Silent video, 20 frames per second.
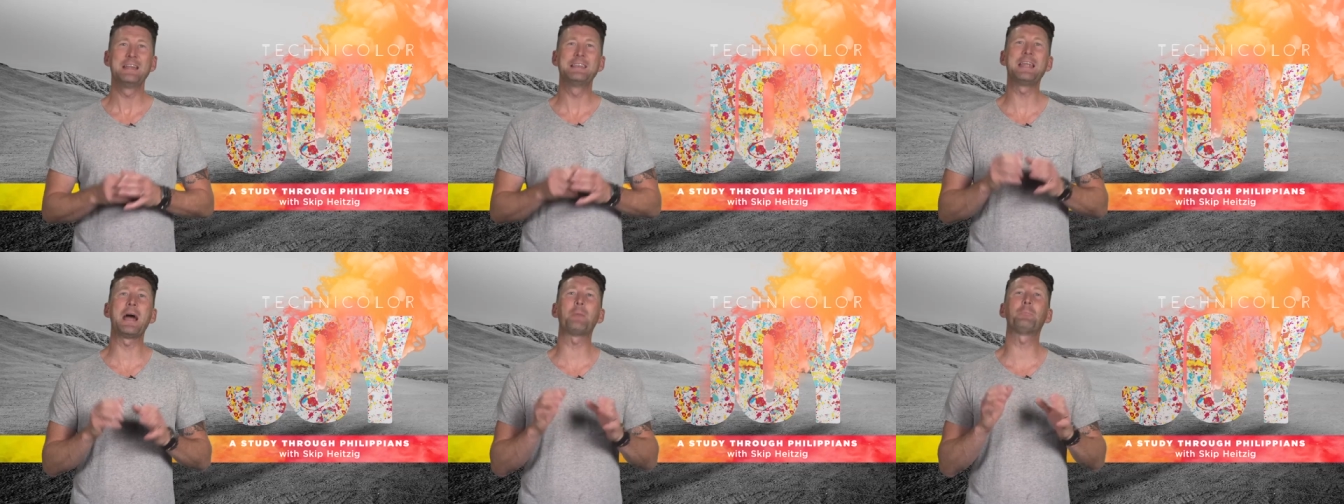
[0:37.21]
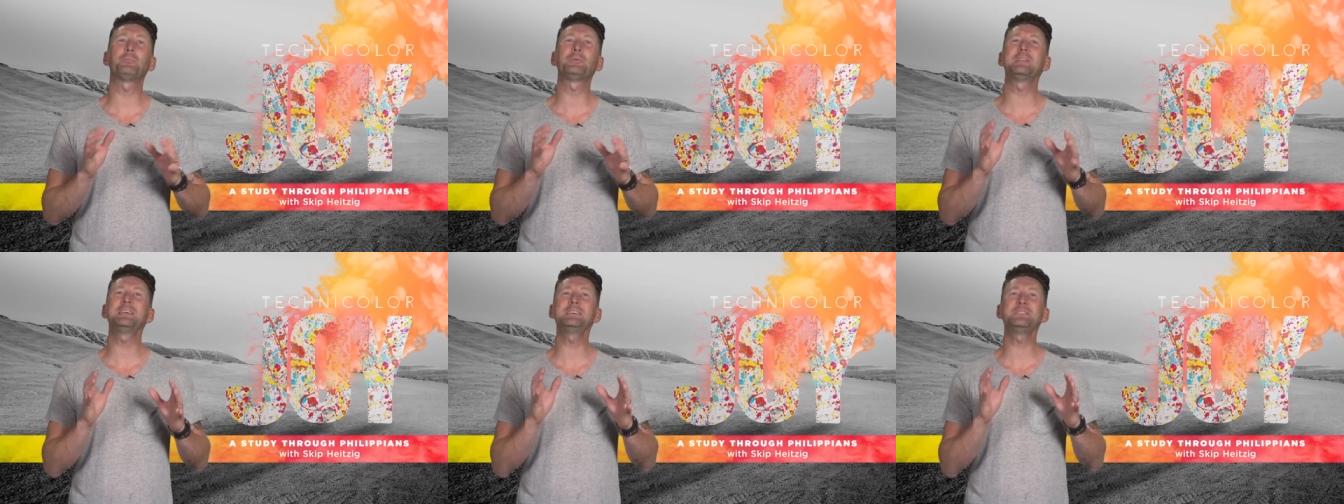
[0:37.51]
Now,
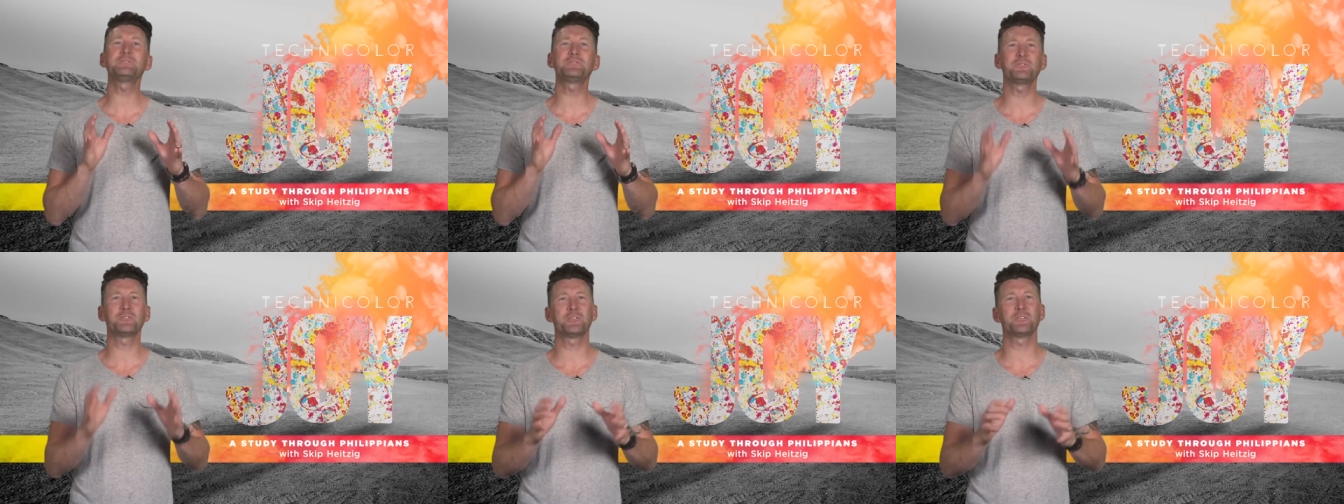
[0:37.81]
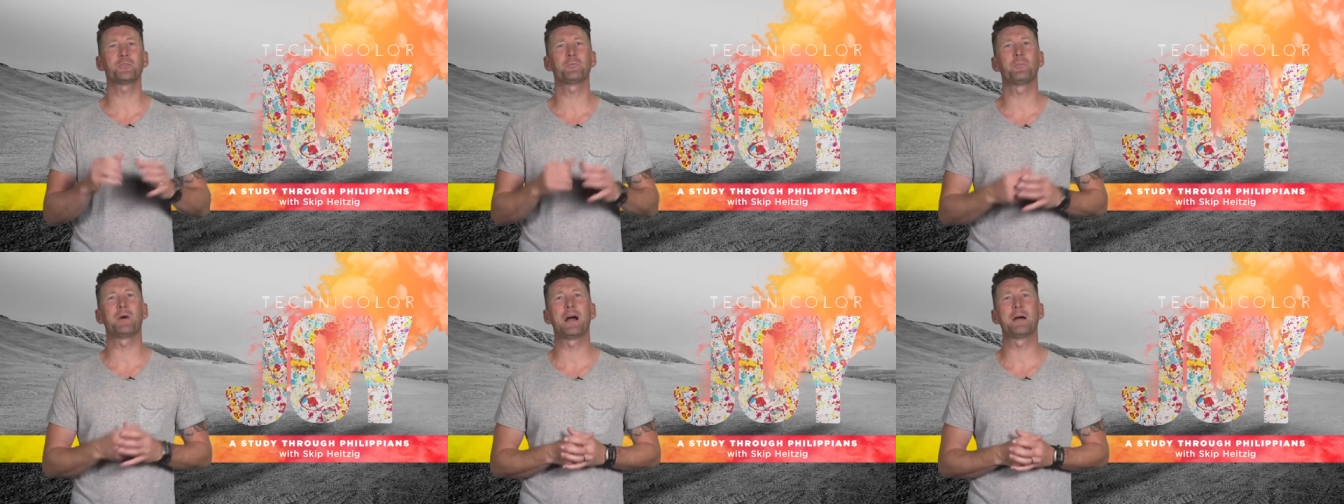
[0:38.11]
please turn
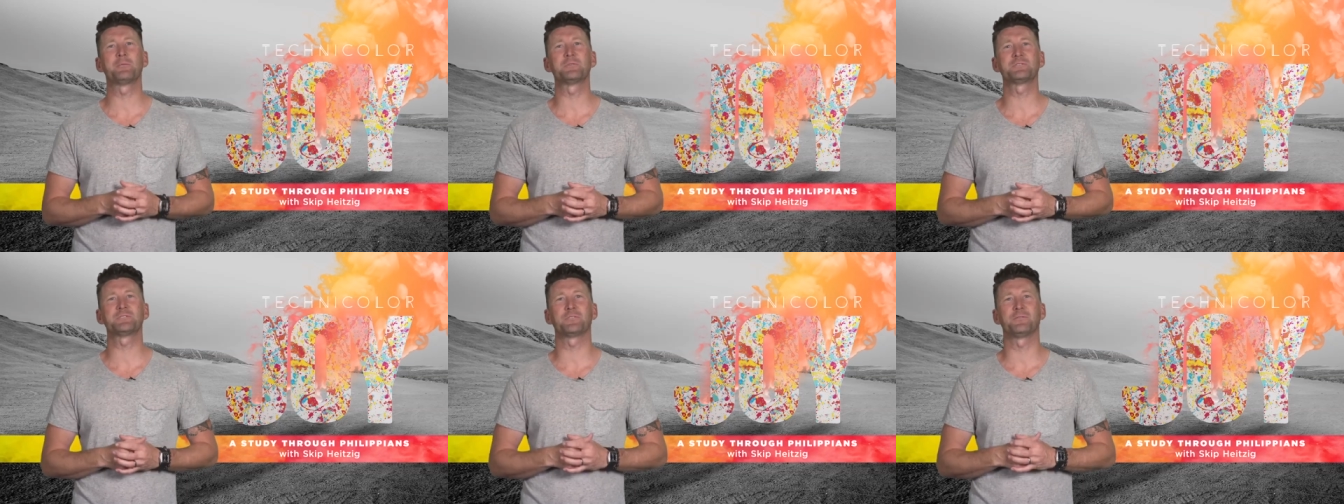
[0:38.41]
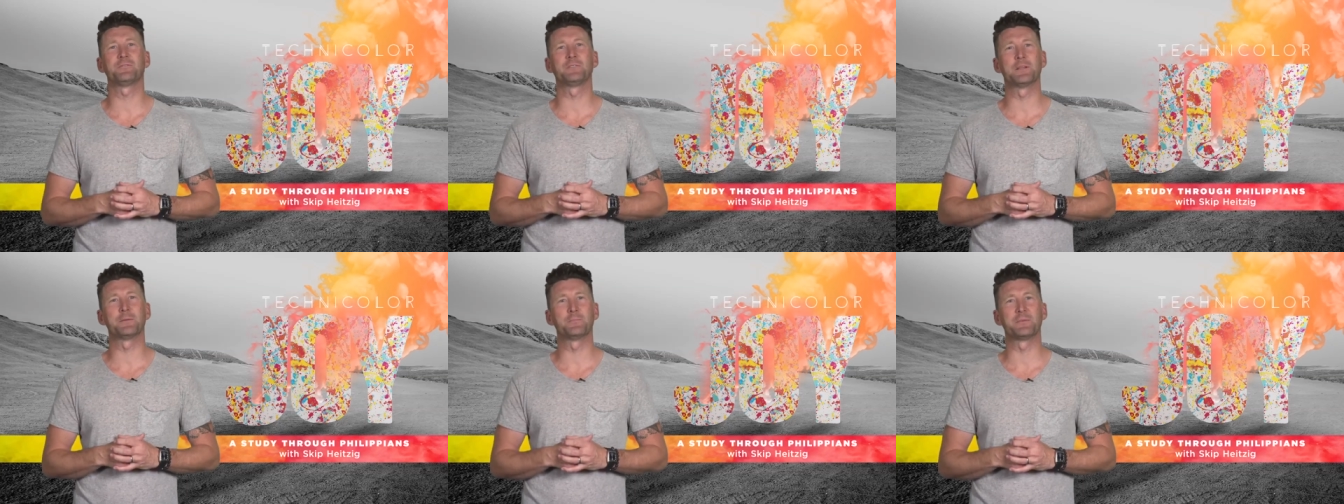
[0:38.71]
in your Bibles to
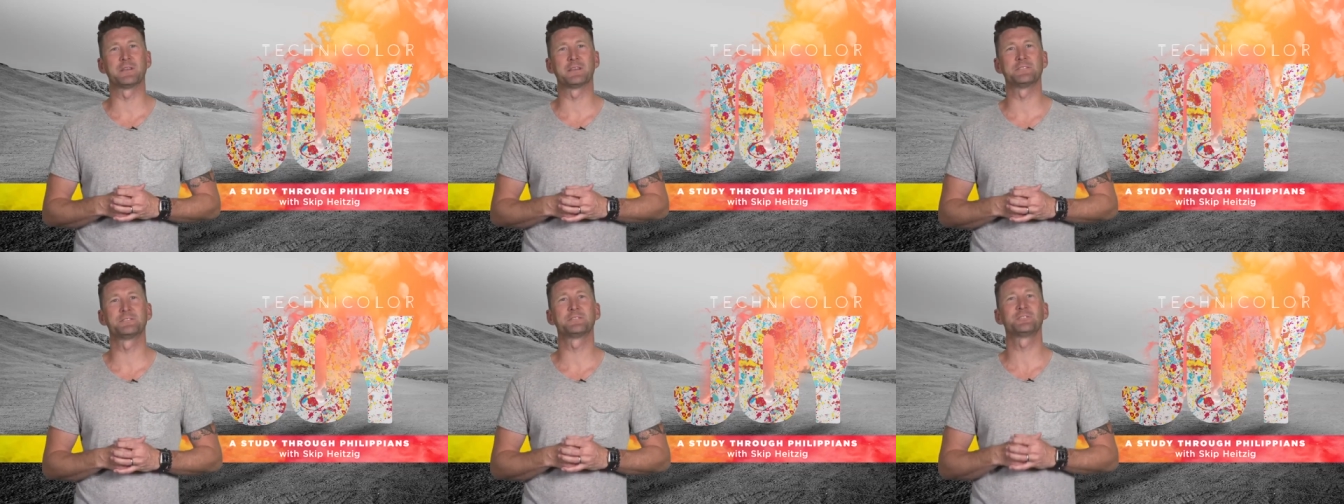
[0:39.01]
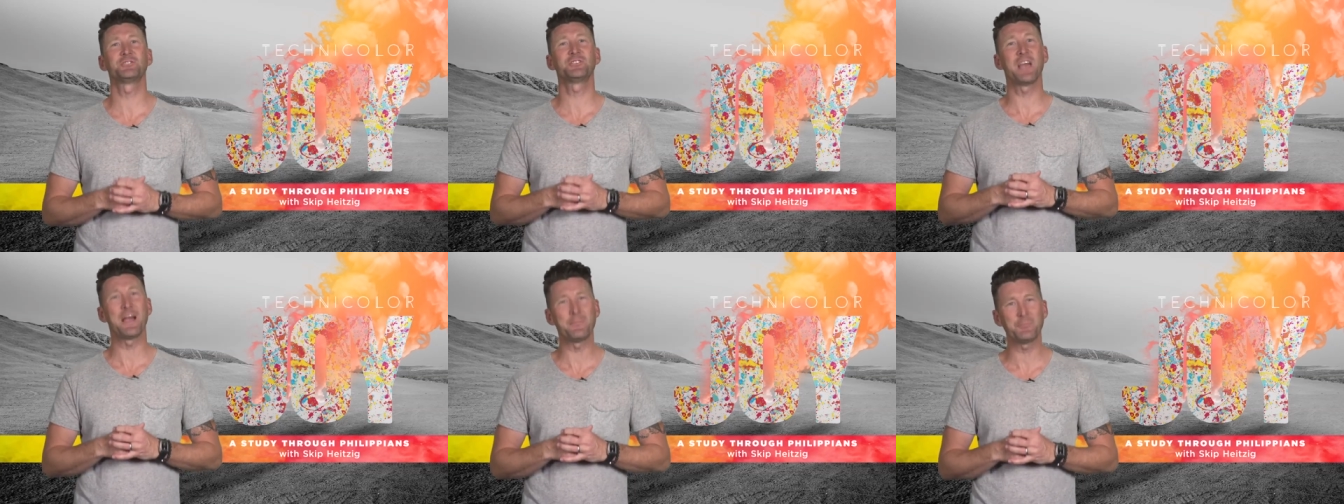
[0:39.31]
Philippians
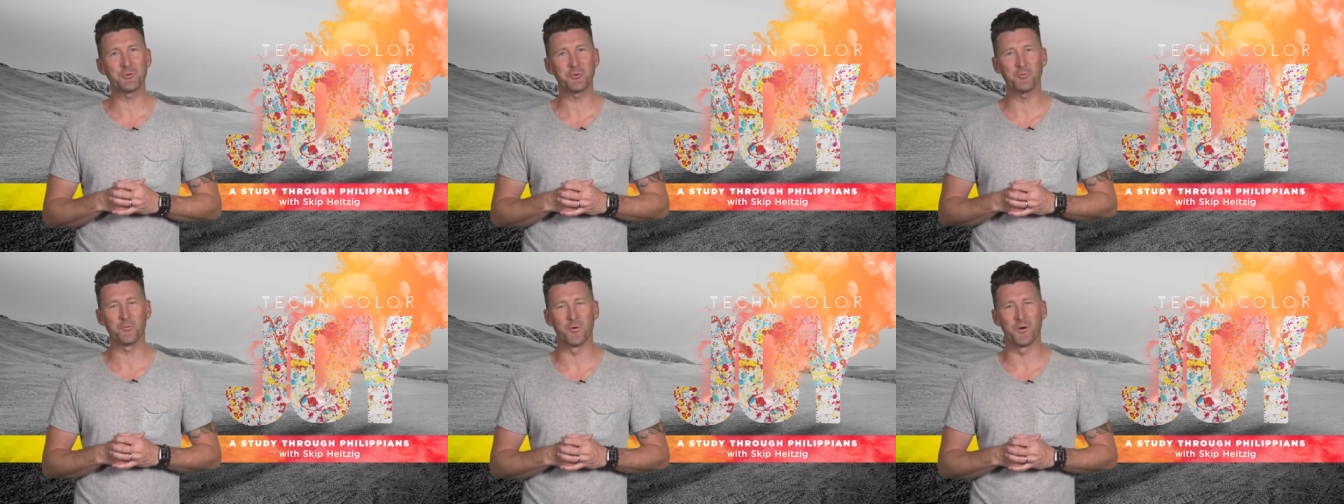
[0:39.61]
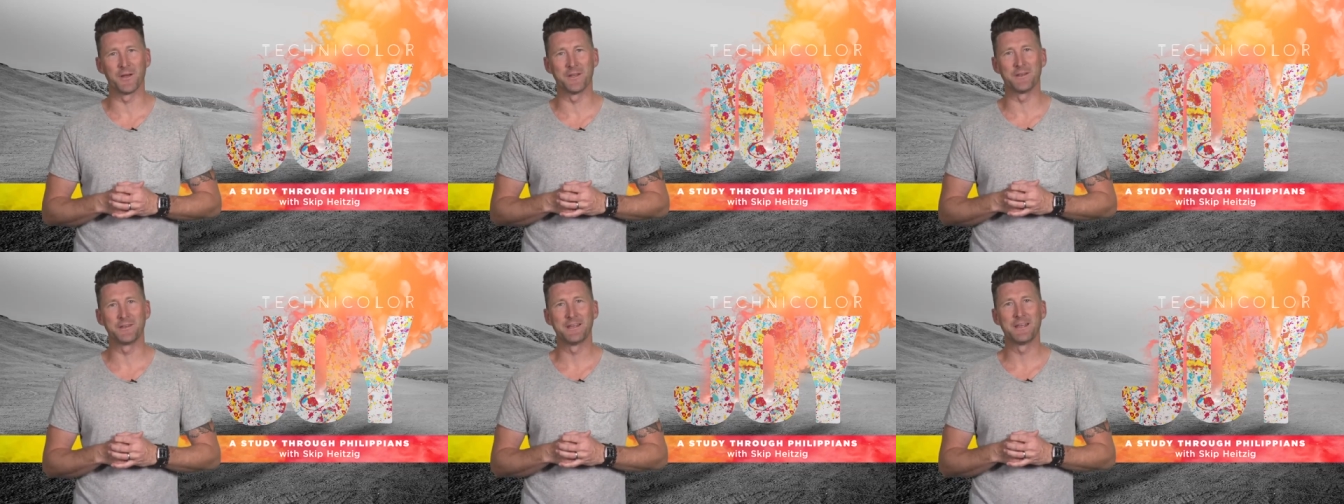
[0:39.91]
chapter
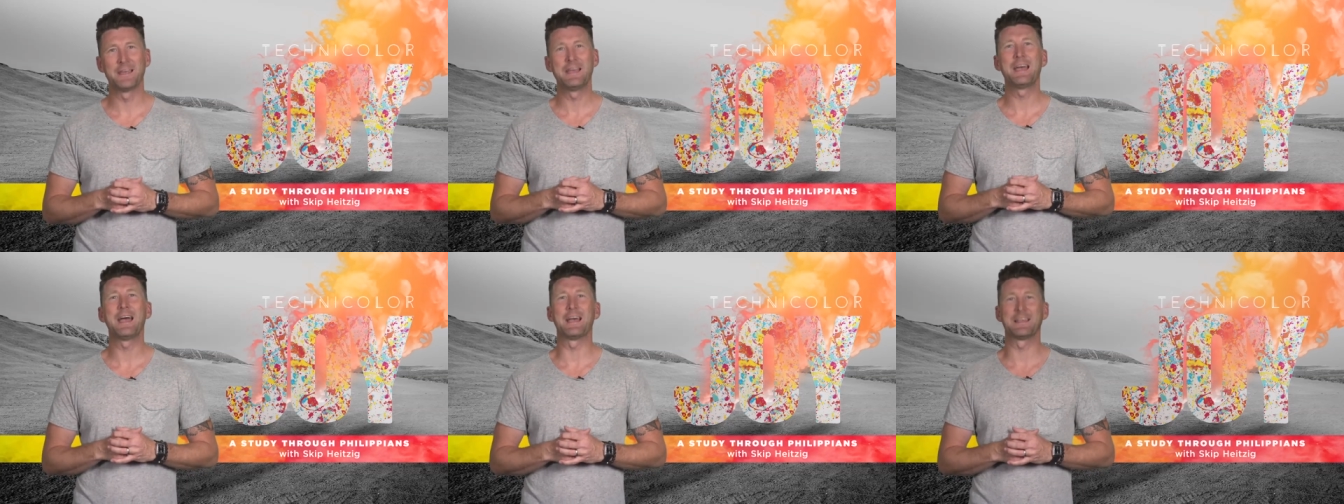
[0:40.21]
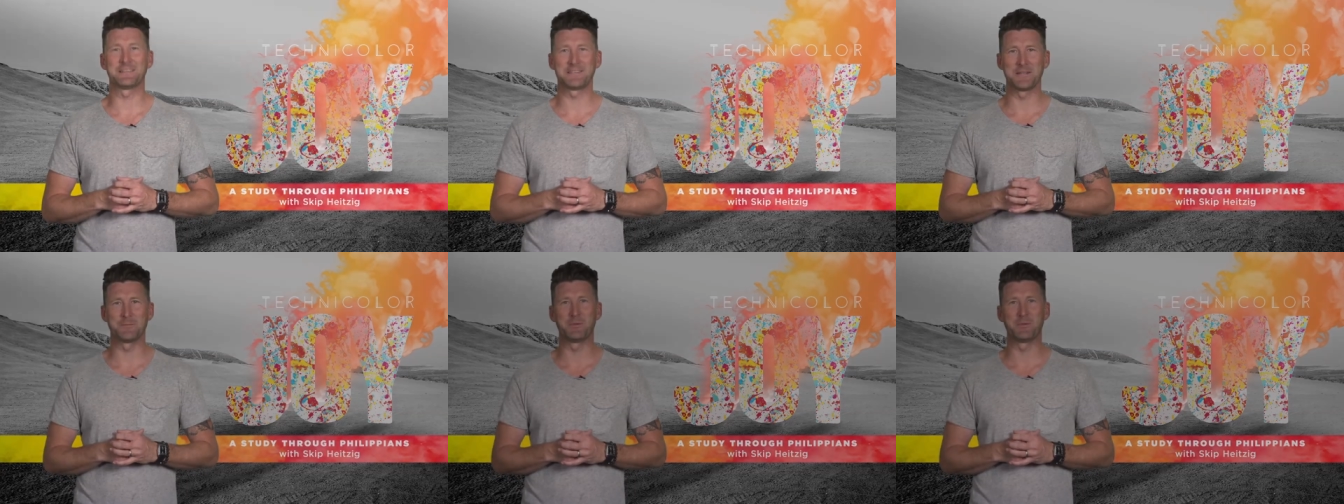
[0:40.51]
1 as he